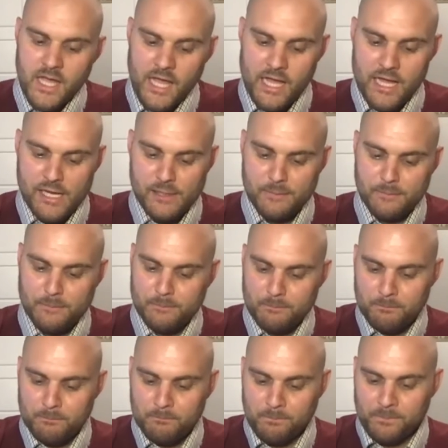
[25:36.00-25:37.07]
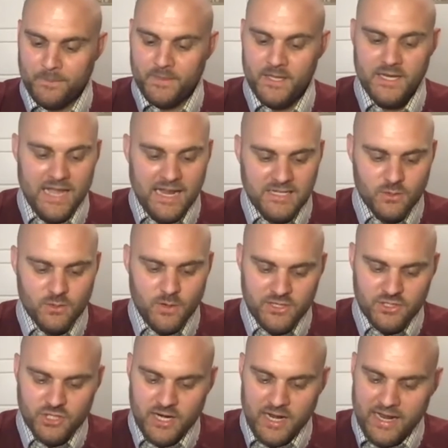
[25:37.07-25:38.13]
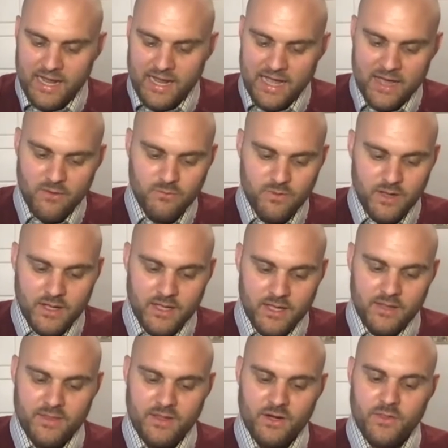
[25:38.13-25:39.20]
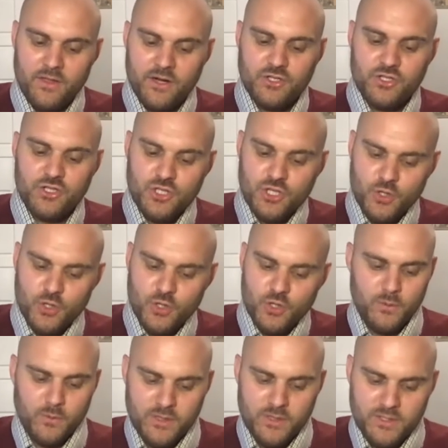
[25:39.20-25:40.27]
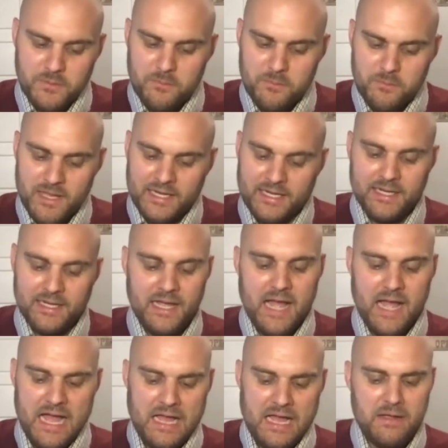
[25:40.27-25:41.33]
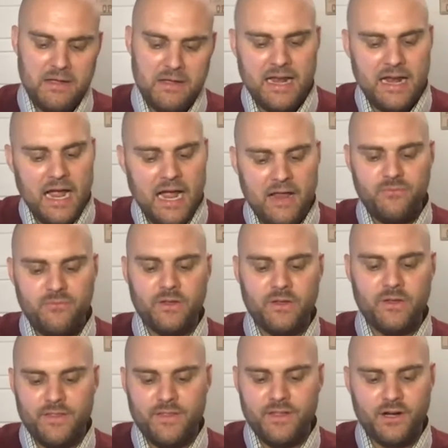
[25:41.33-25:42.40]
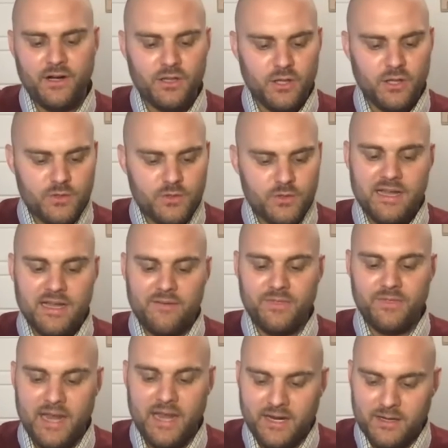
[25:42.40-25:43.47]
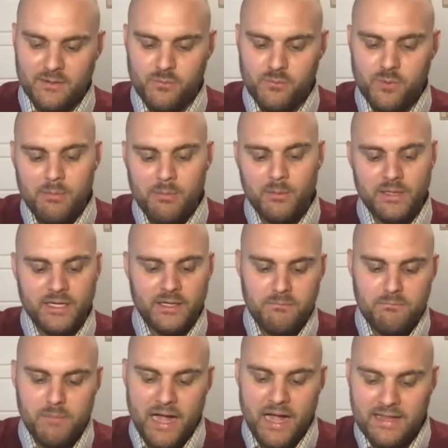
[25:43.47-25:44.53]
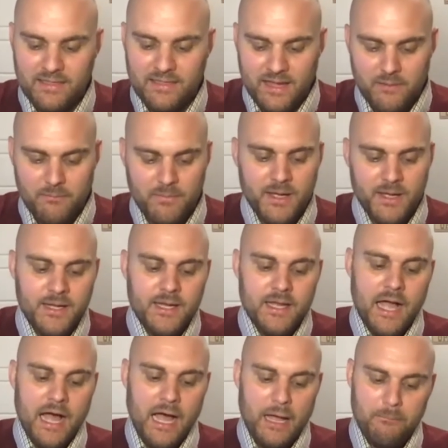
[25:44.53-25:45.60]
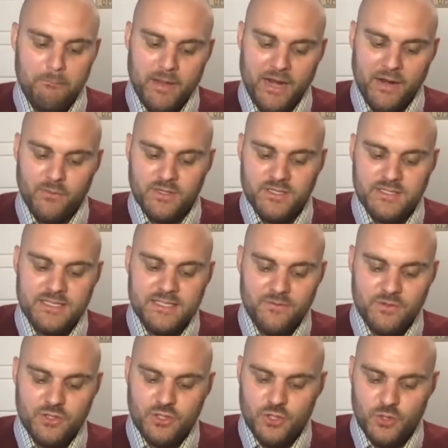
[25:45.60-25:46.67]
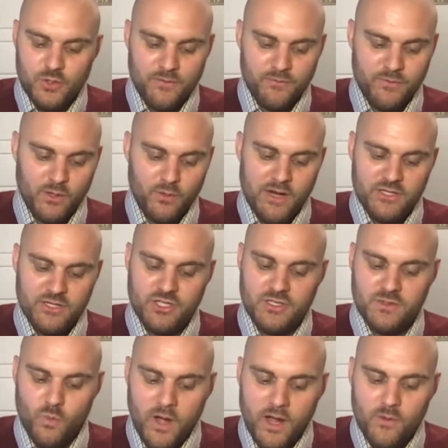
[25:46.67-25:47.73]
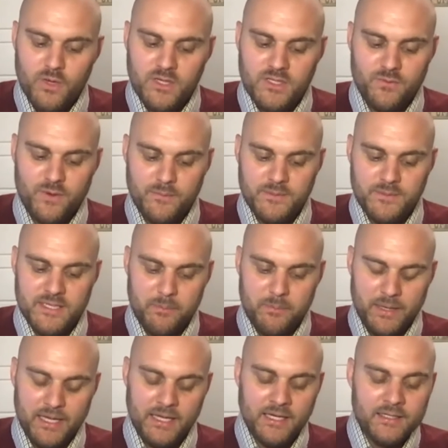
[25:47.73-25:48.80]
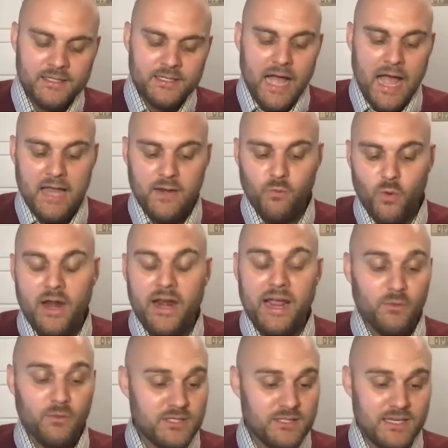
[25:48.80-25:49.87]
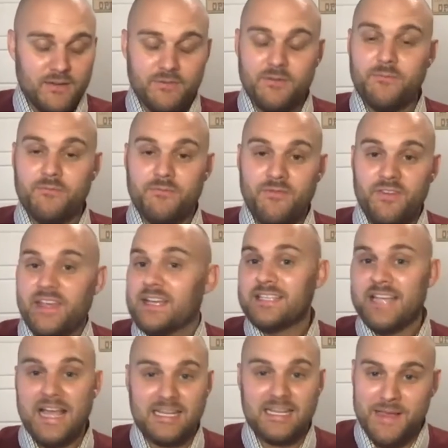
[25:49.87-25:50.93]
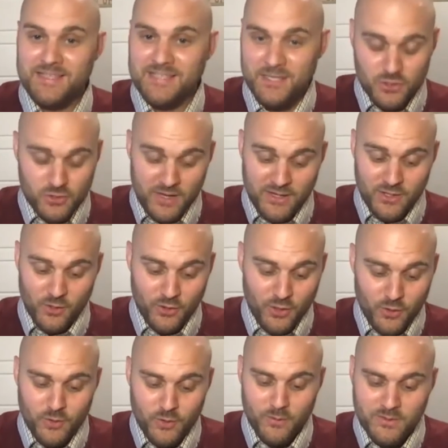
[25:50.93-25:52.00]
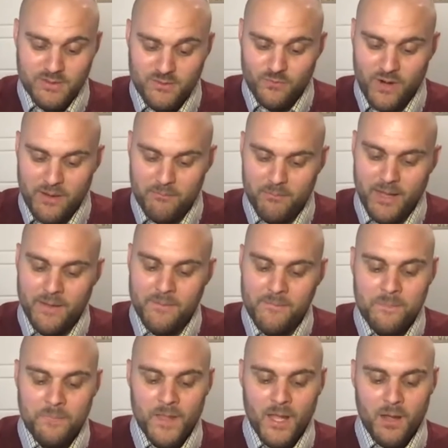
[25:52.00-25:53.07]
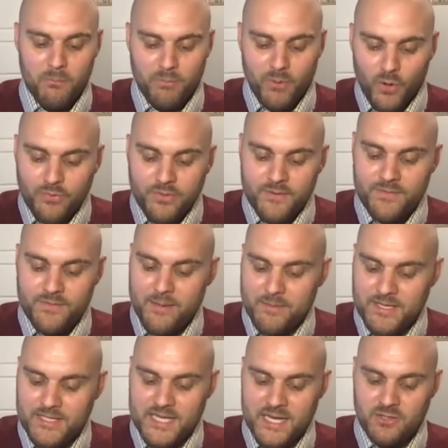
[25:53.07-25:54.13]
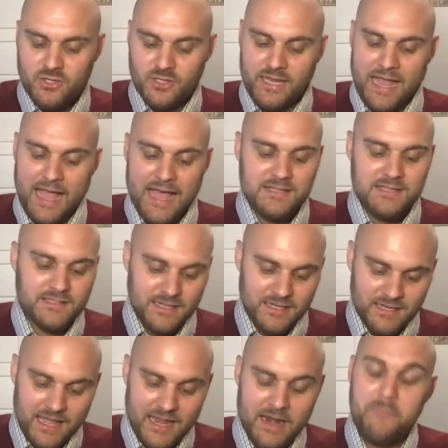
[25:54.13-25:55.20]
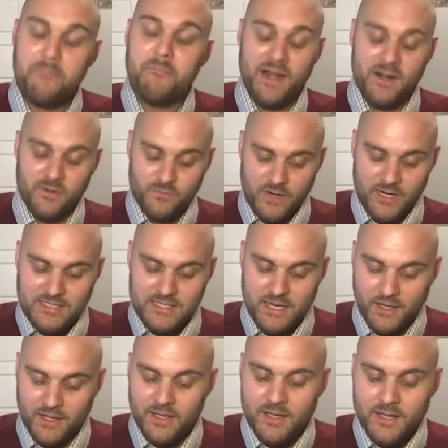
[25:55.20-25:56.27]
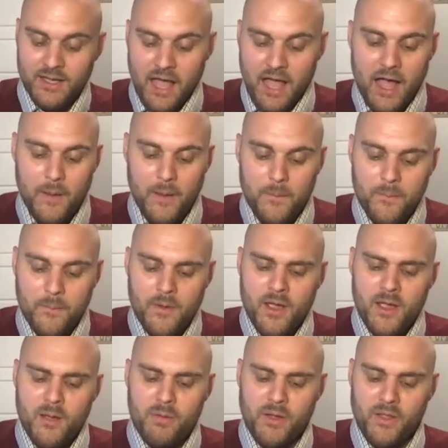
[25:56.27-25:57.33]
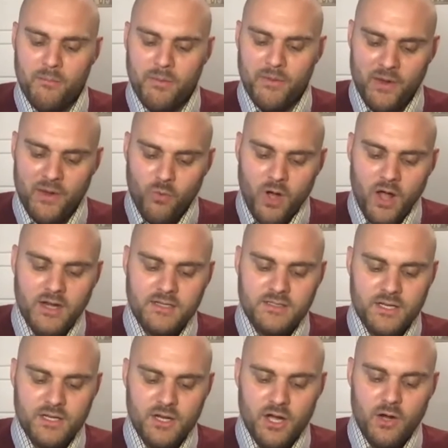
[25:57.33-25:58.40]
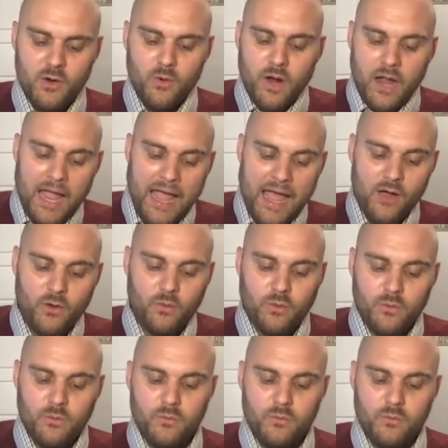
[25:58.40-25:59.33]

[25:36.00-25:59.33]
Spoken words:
The next question I have, there's two that were submitted, and I feel that they're close enough that I can probably combine them. But I received two different questions. One was from Zippy, and one I received via text message, so I don't know who it was from, but both of them essentially asked, and I'm paraphrasing, but they wanted to know how,